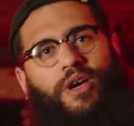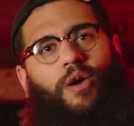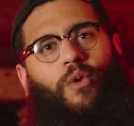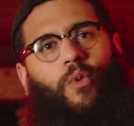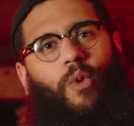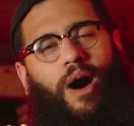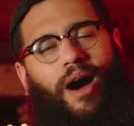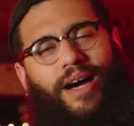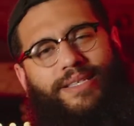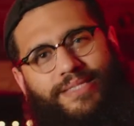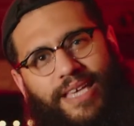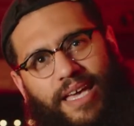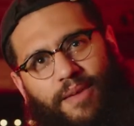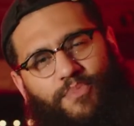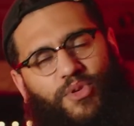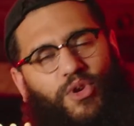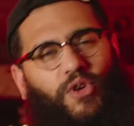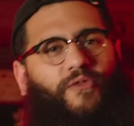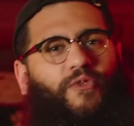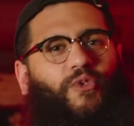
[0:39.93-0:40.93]
Well, I say
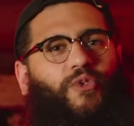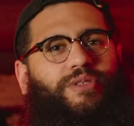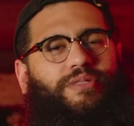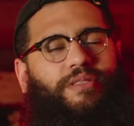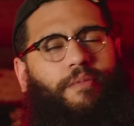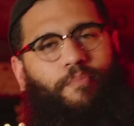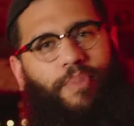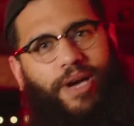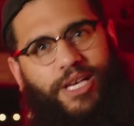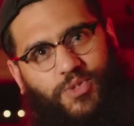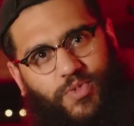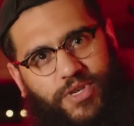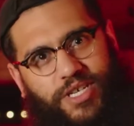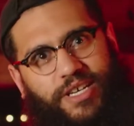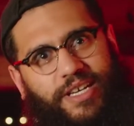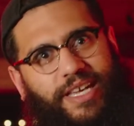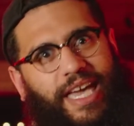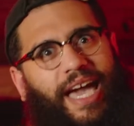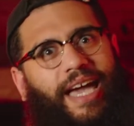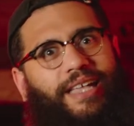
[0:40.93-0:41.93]
beautiful, it's the best we
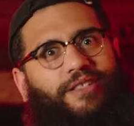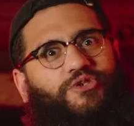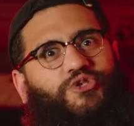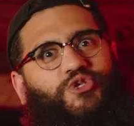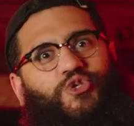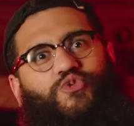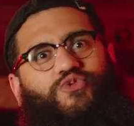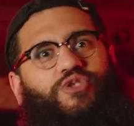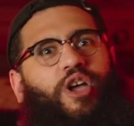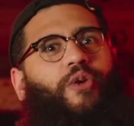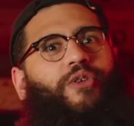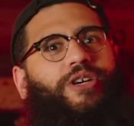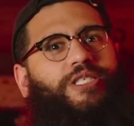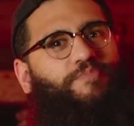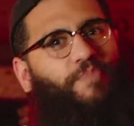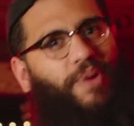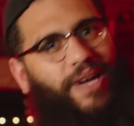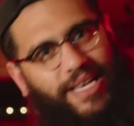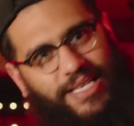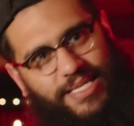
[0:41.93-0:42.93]
could get at the short notice,
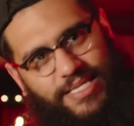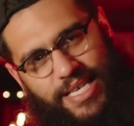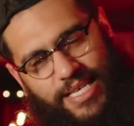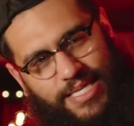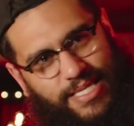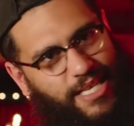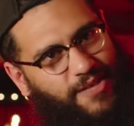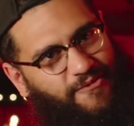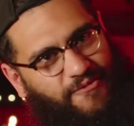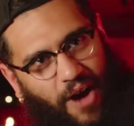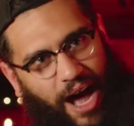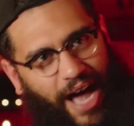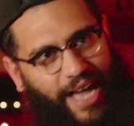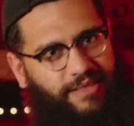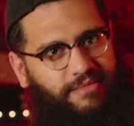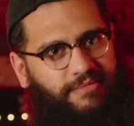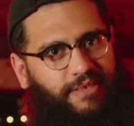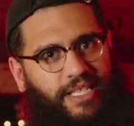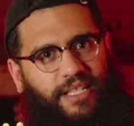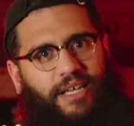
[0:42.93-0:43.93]
but it's, it's, it's
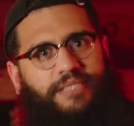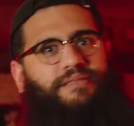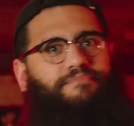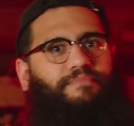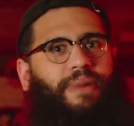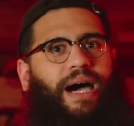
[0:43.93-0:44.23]
fine, it doesn't